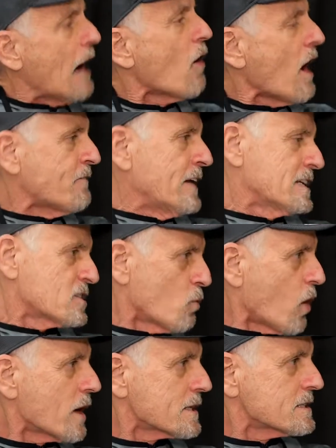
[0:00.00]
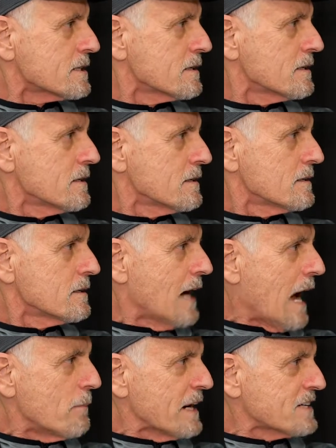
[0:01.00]
And how often has it worked?
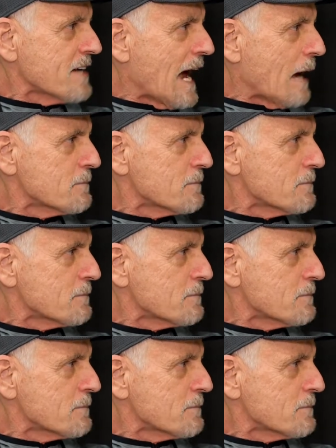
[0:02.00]
How many times?